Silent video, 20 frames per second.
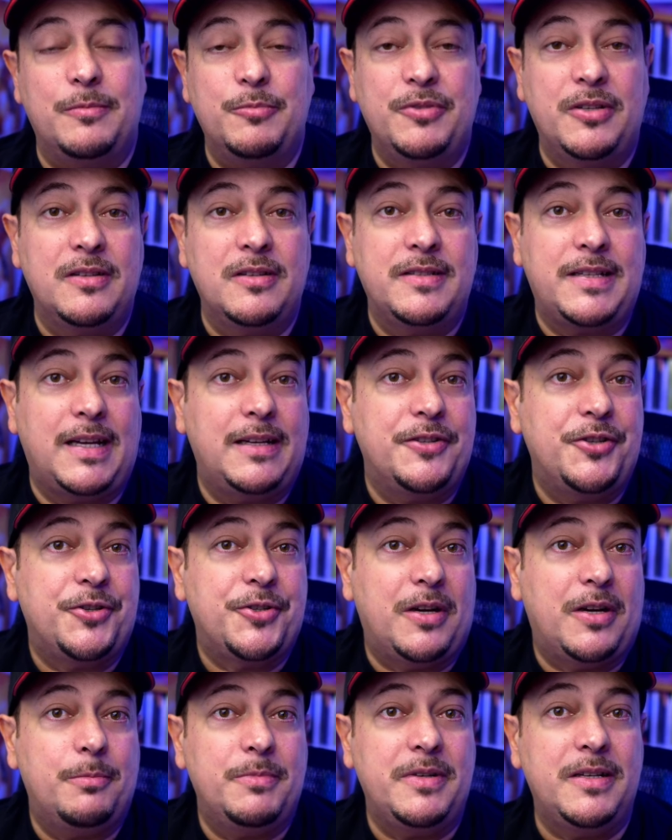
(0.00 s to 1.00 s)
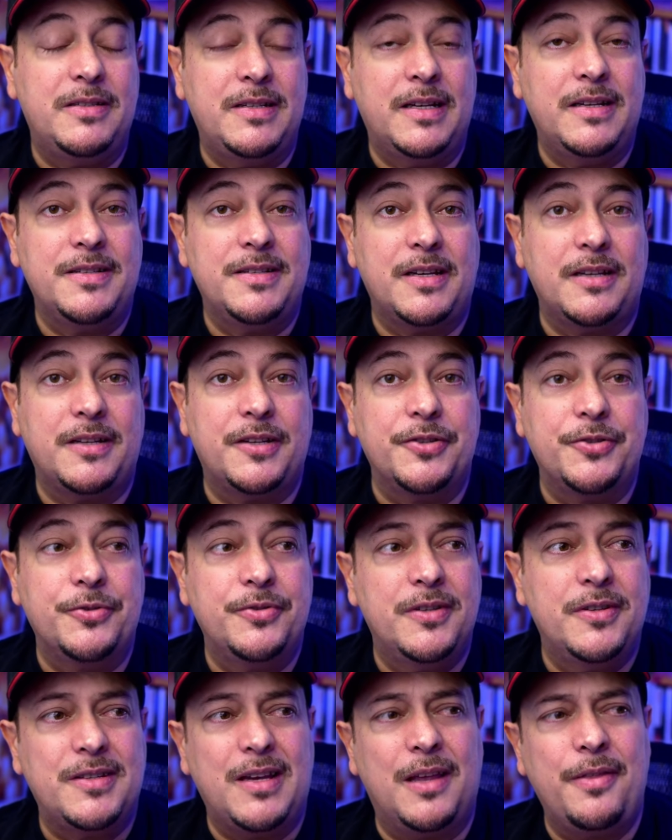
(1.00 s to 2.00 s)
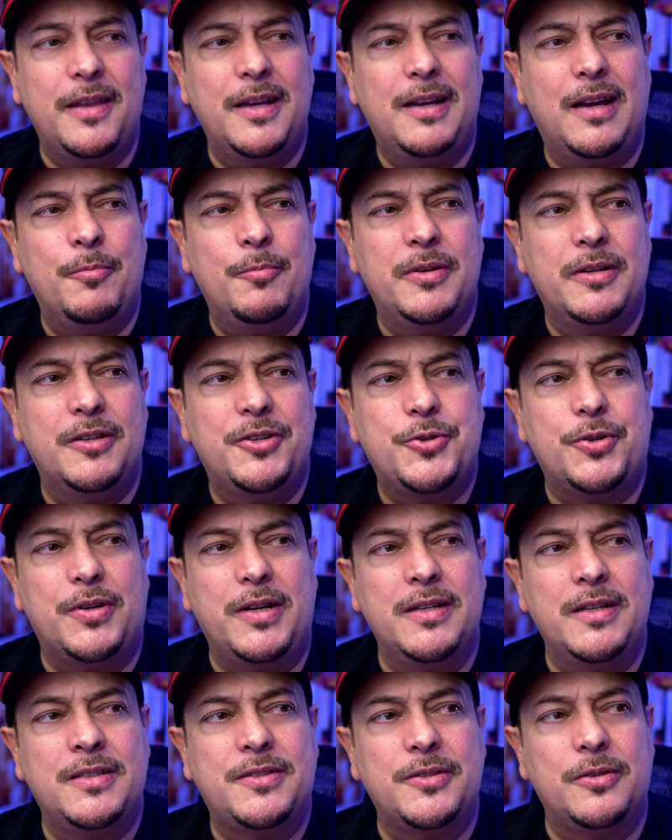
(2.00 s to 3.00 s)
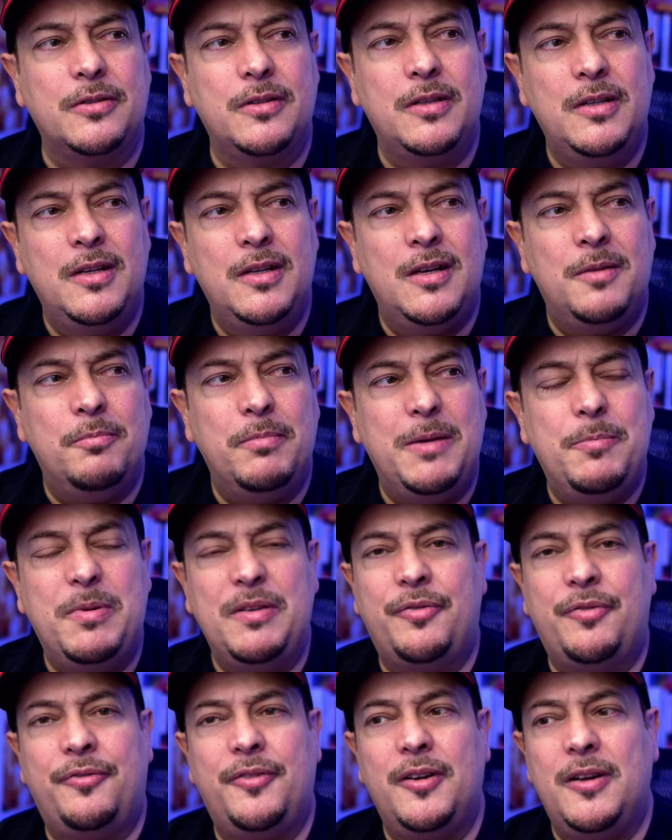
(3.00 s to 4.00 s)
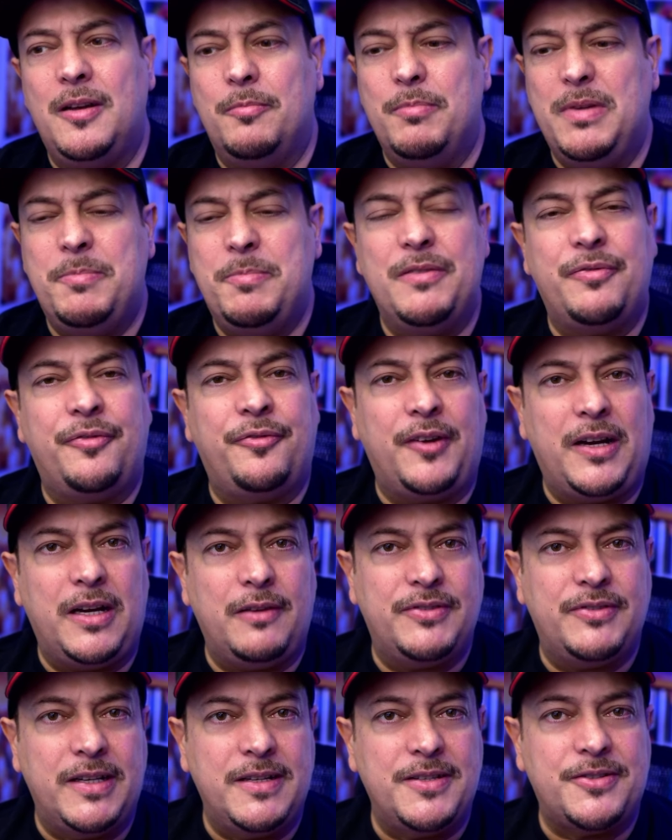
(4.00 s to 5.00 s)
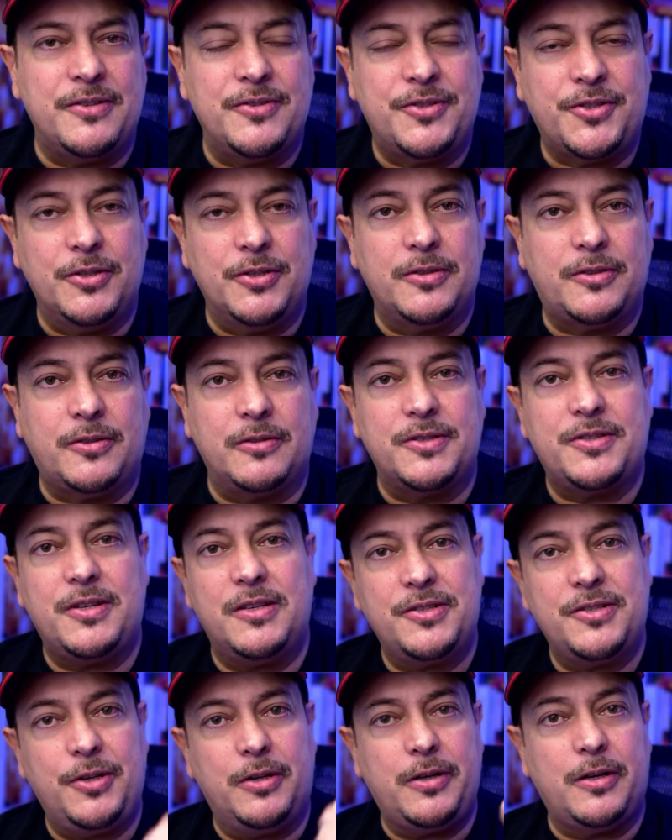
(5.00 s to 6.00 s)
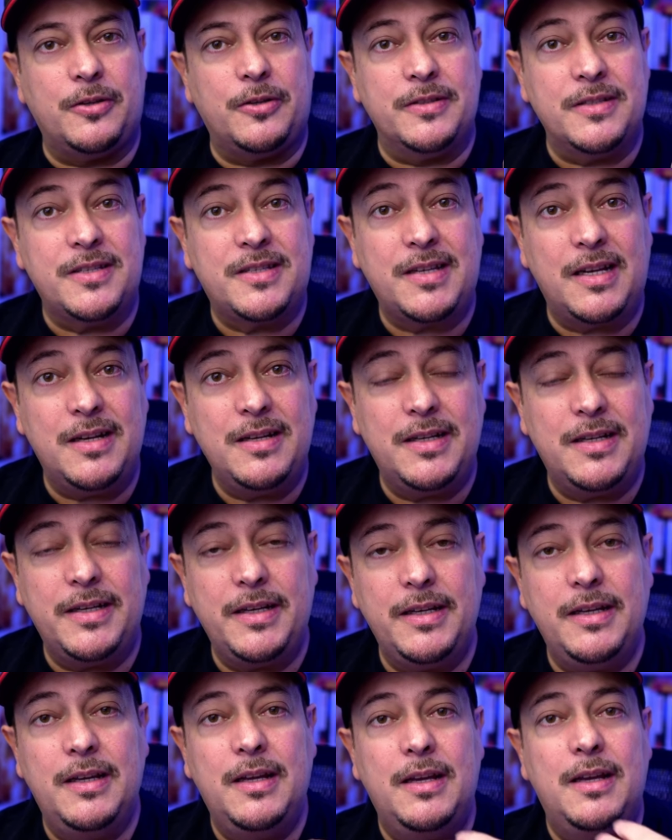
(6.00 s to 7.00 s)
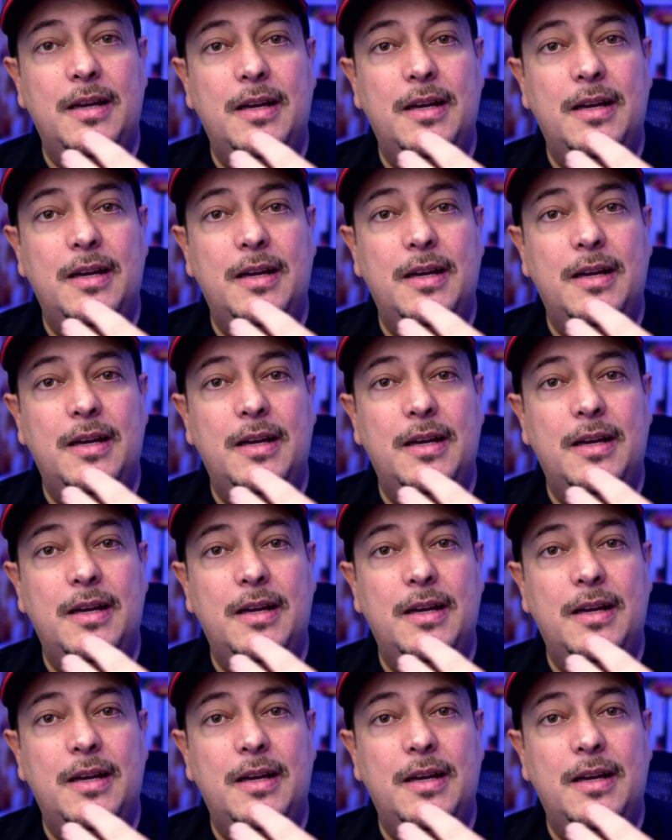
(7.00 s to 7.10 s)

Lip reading: I'm not entirely sure how many days I can do this. I think I'm going to try until maybe 5 days in total. So I started on Sunday.